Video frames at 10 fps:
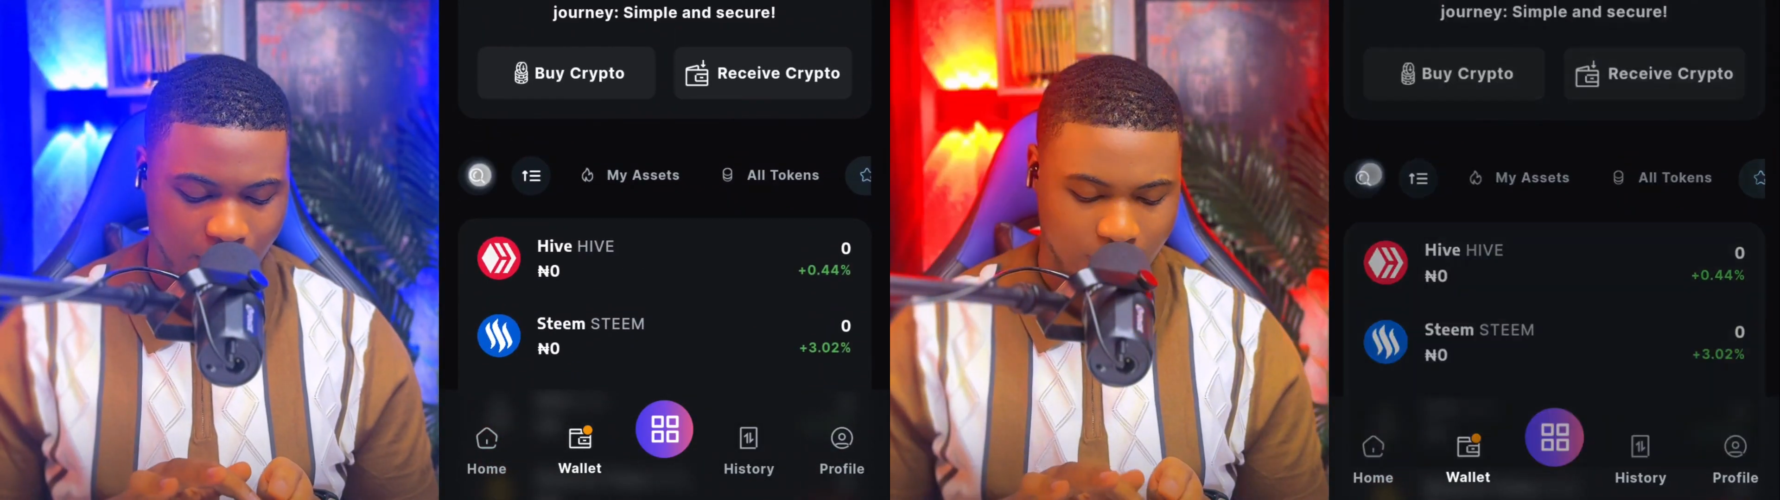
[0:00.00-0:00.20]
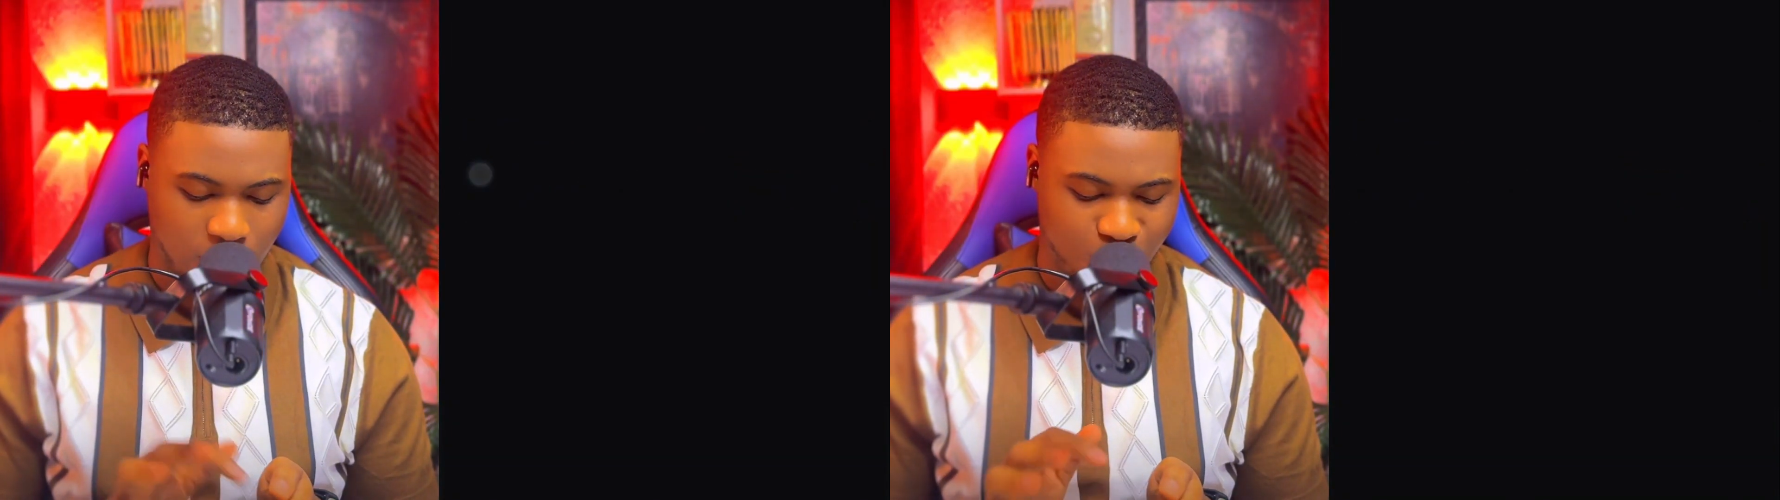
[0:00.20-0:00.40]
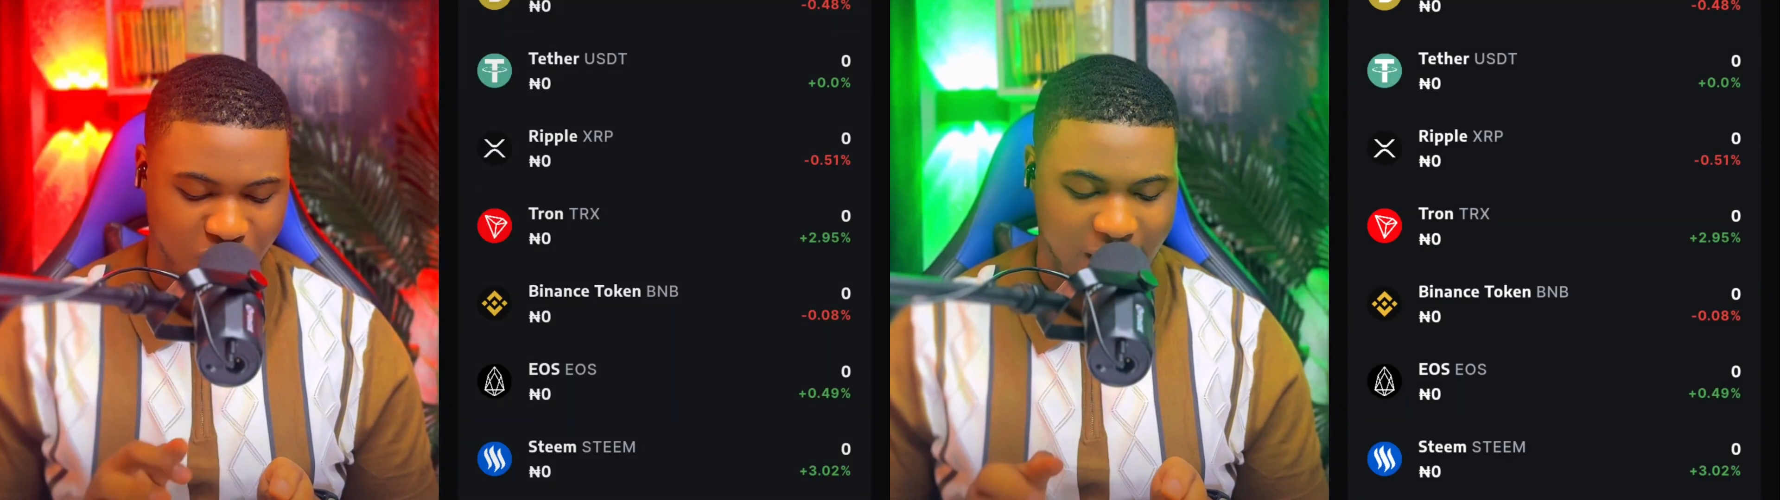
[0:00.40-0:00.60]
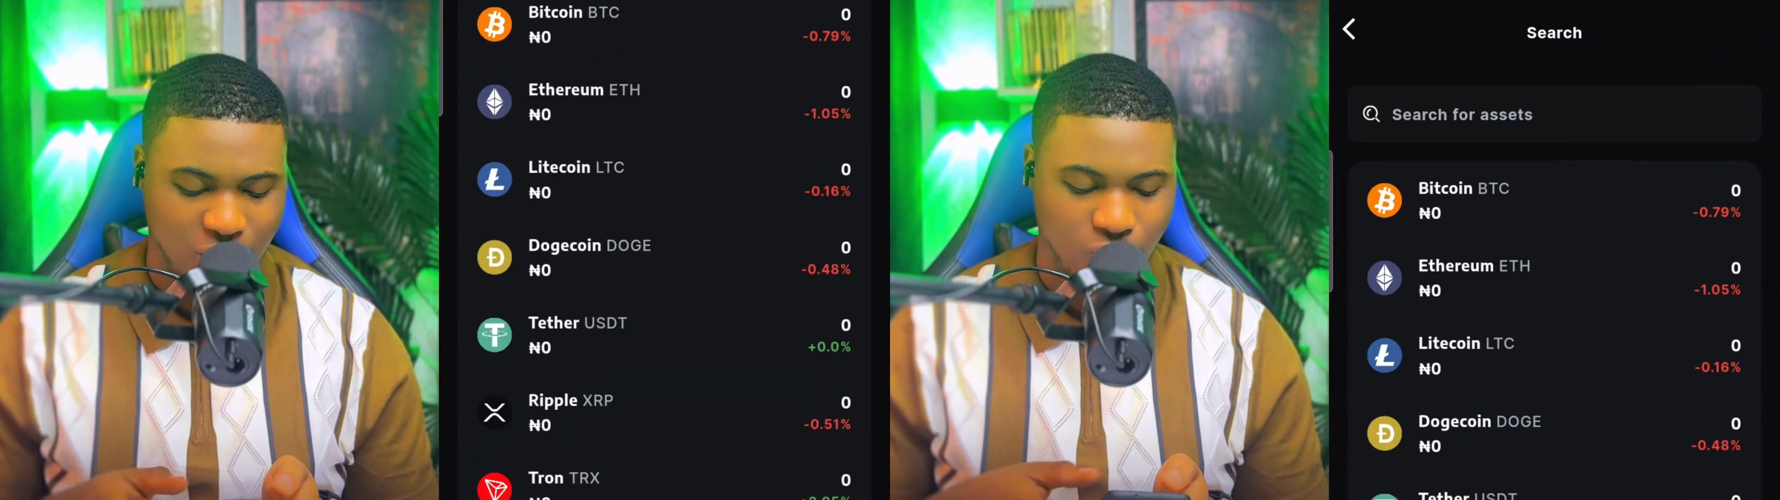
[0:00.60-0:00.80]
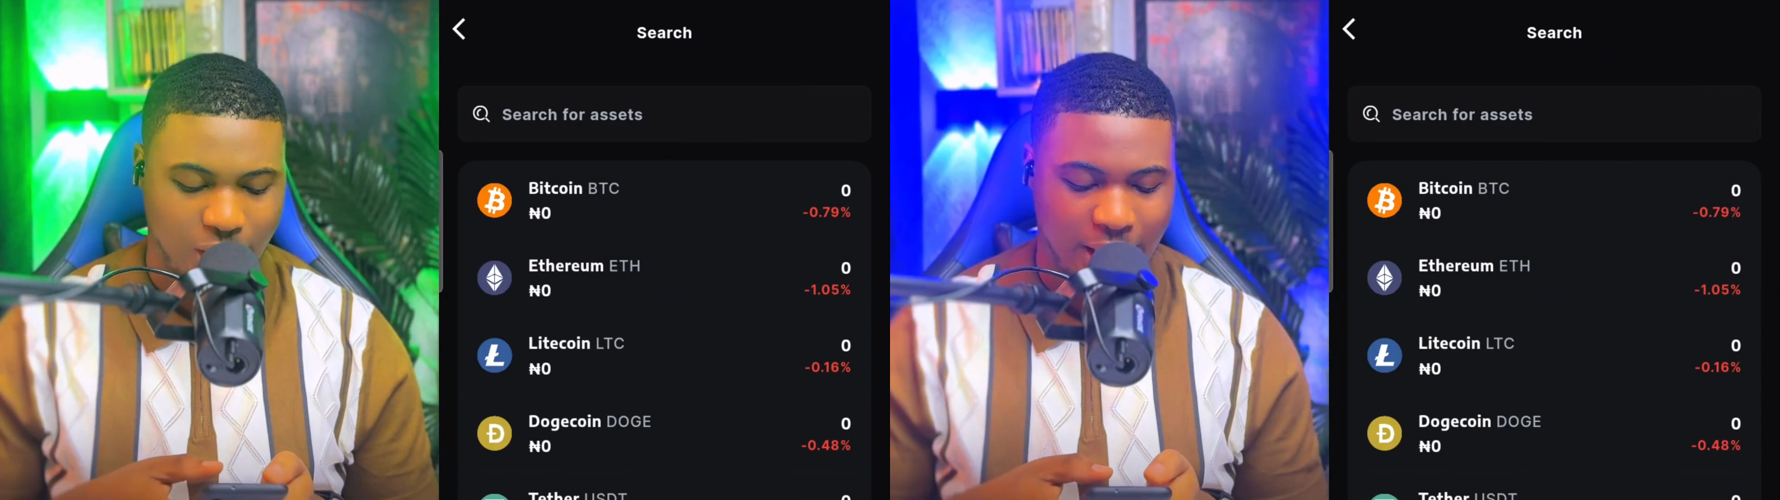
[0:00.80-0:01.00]
I want to buy
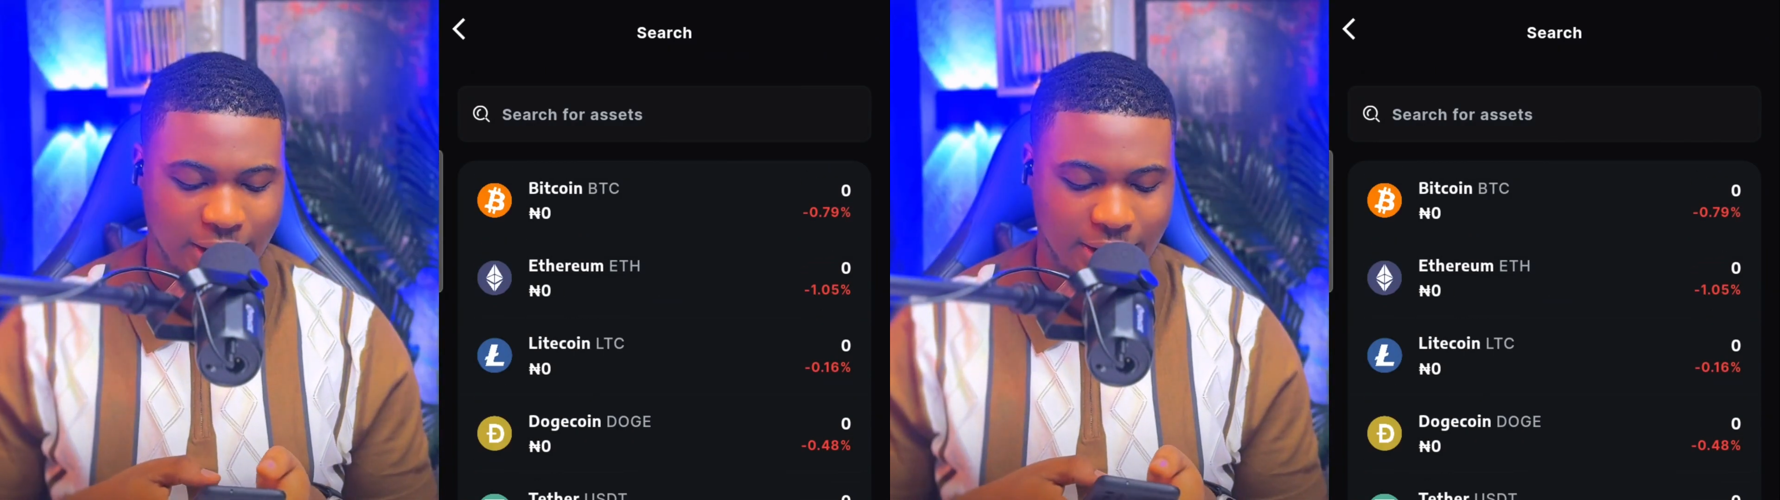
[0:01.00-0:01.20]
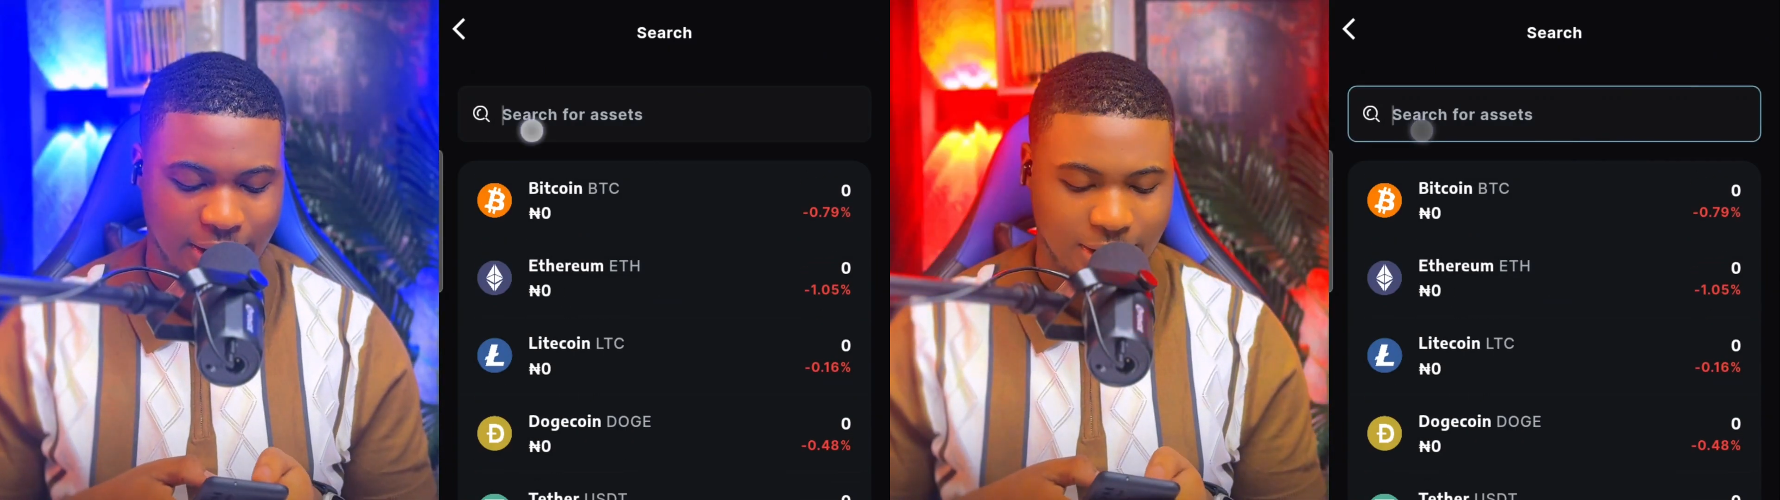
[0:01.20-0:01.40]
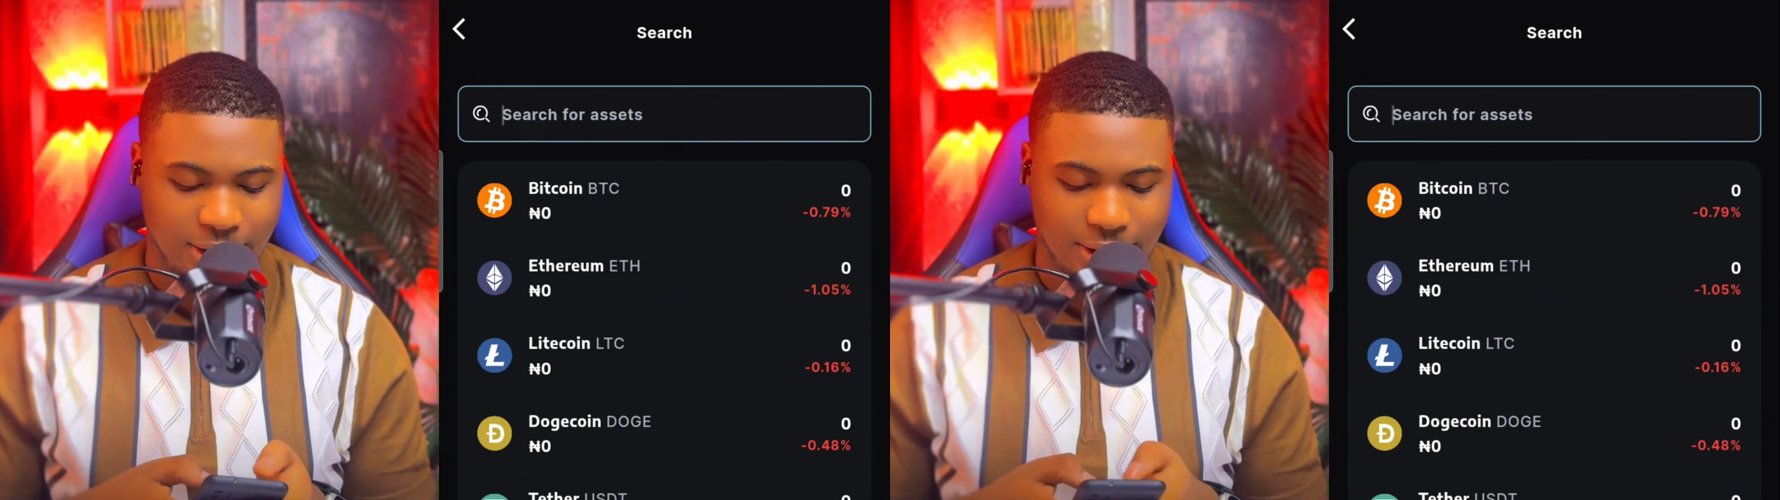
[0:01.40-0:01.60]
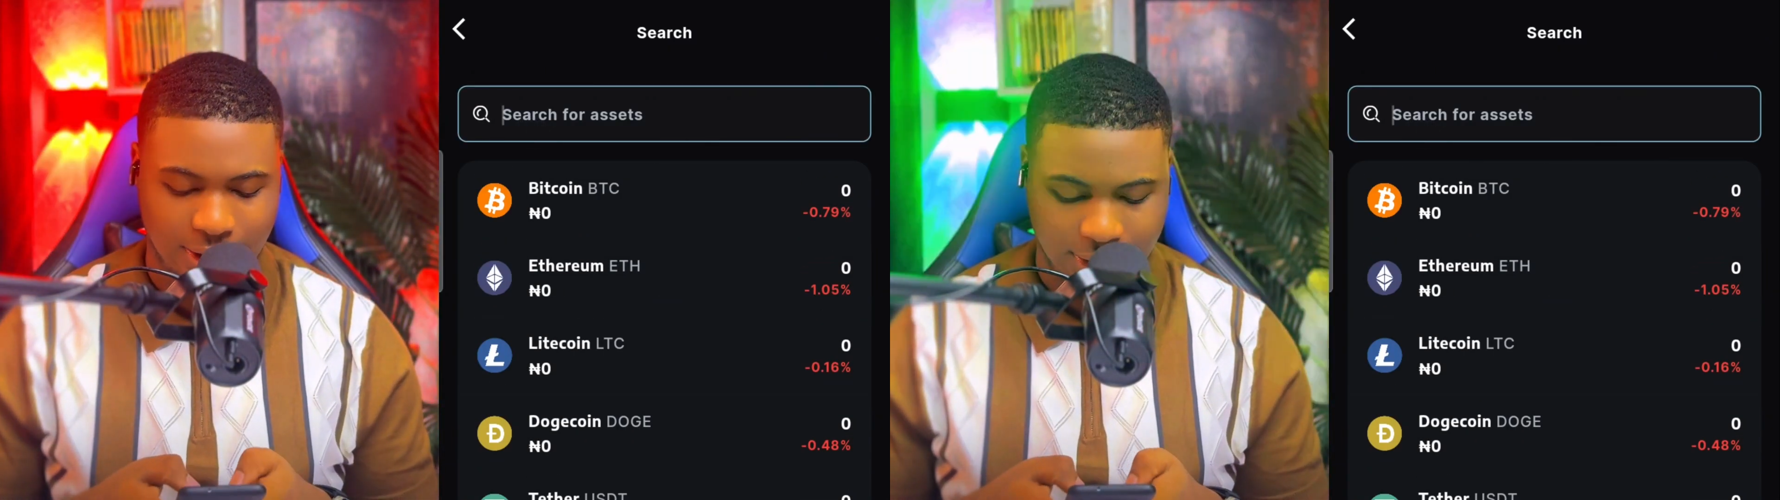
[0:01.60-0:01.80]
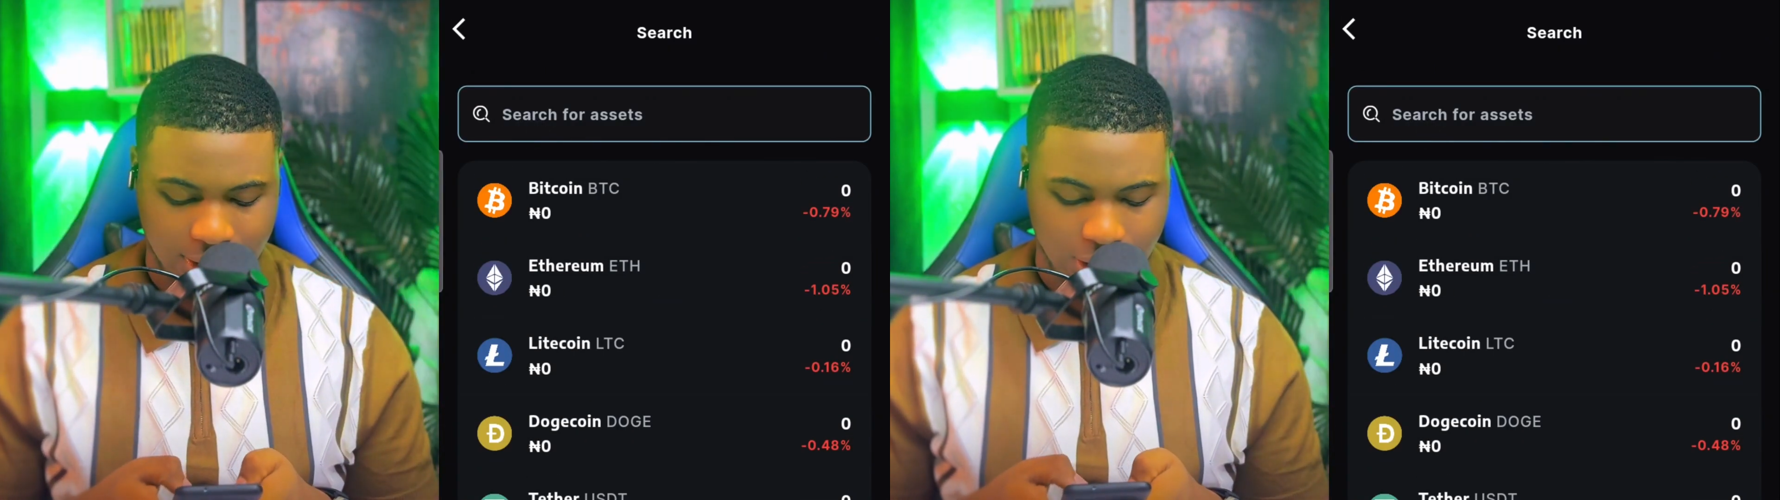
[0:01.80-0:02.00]
USDT.